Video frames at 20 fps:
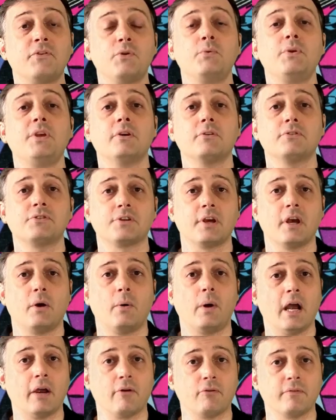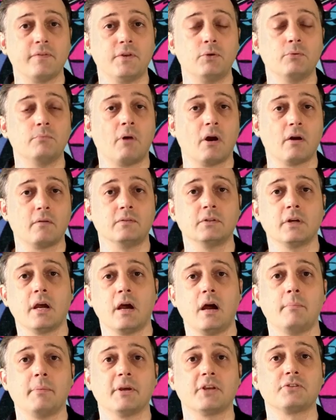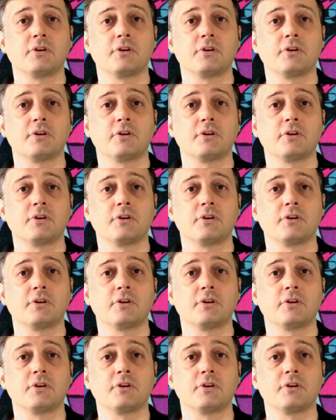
years ago, I reviewed Marvel Comics